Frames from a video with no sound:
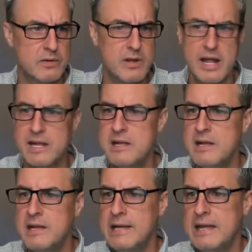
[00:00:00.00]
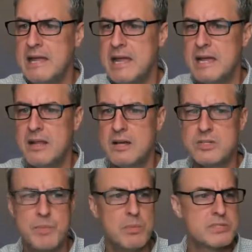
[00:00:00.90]
Okay, and uh,
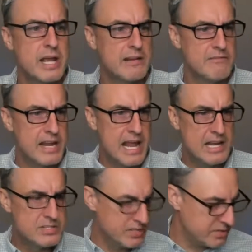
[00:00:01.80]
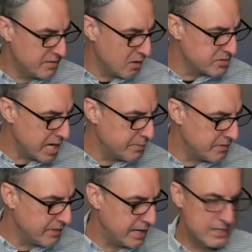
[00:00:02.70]
so people taking vacations and those type
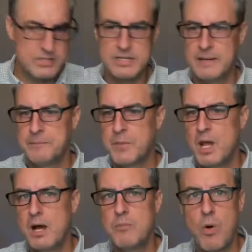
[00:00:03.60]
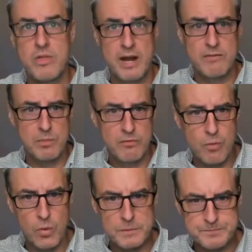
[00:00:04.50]
of things more than ever
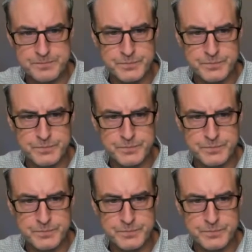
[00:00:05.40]
before.